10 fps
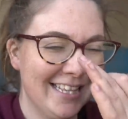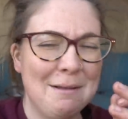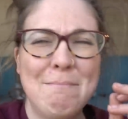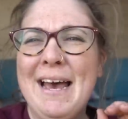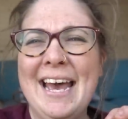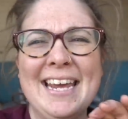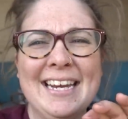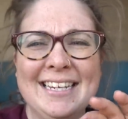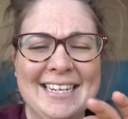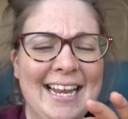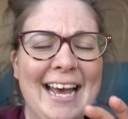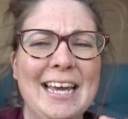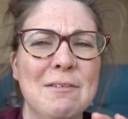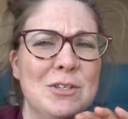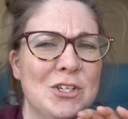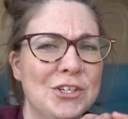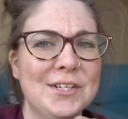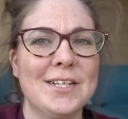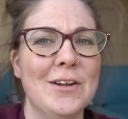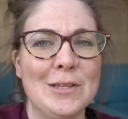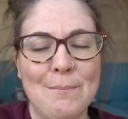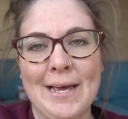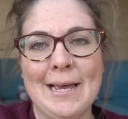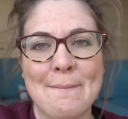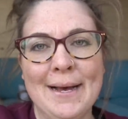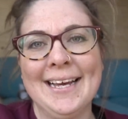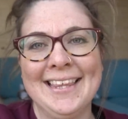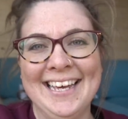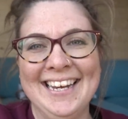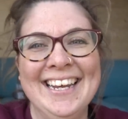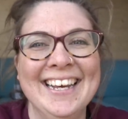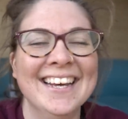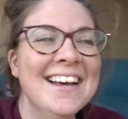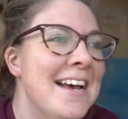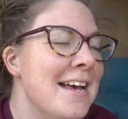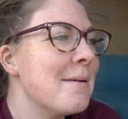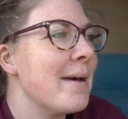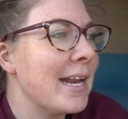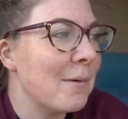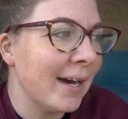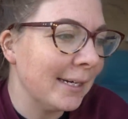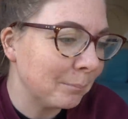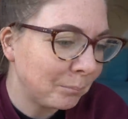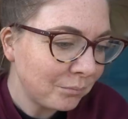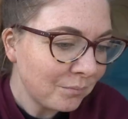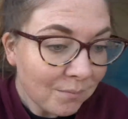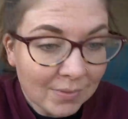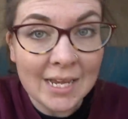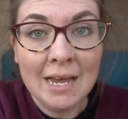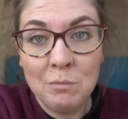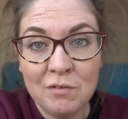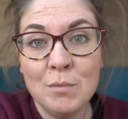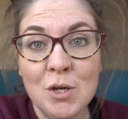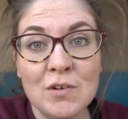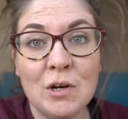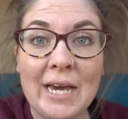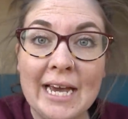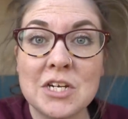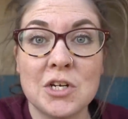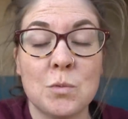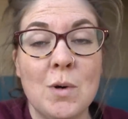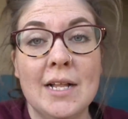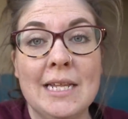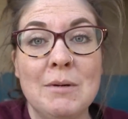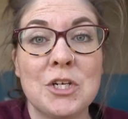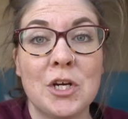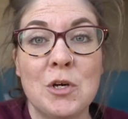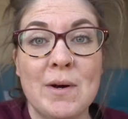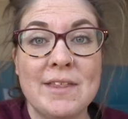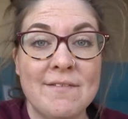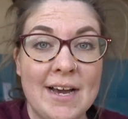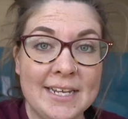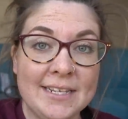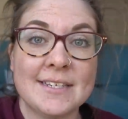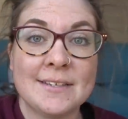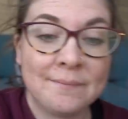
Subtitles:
The pain today was just like the pain back then. Anyway, we've moved location as well. Let me show you where the van is.